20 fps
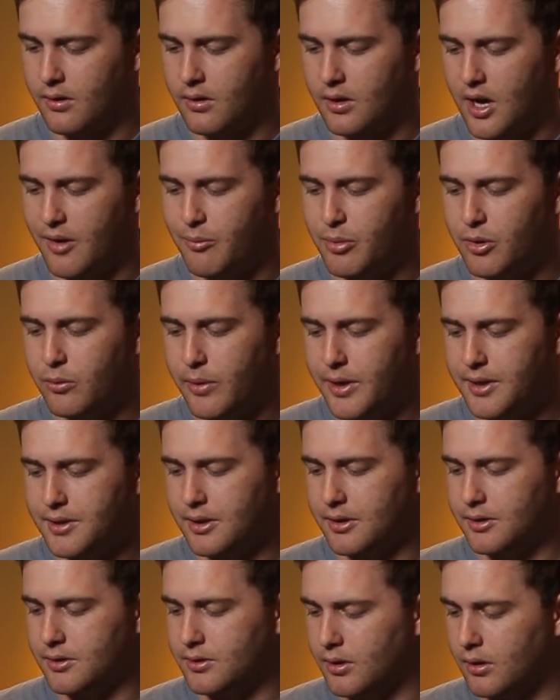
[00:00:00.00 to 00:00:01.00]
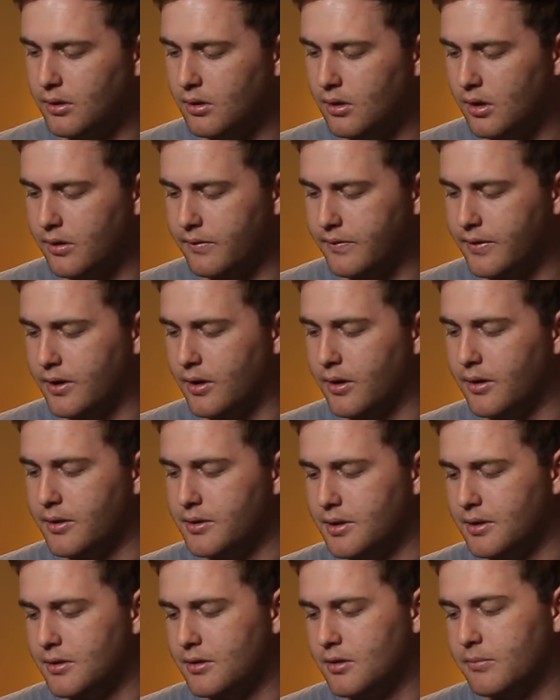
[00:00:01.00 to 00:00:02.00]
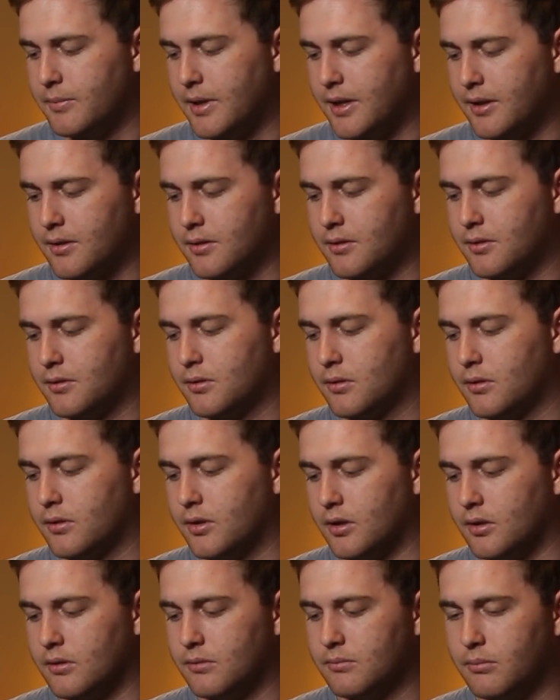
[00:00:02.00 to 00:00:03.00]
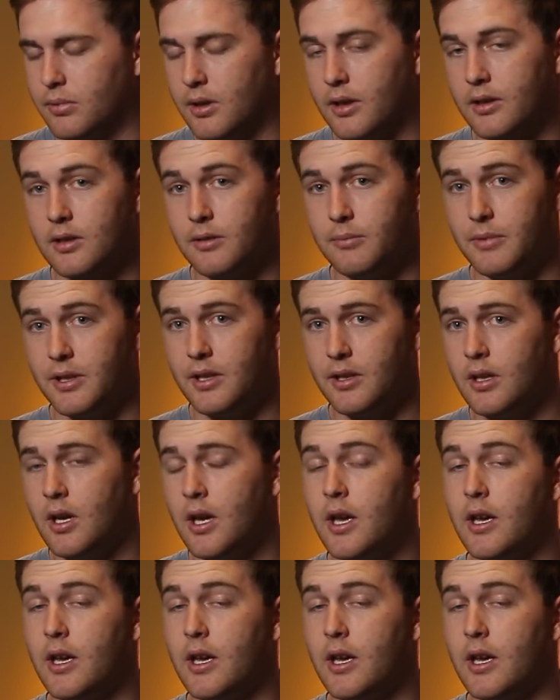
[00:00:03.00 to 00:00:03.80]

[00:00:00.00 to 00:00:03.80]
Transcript: I've been waiting so long for the OG to make the tutorial. Bottler Media?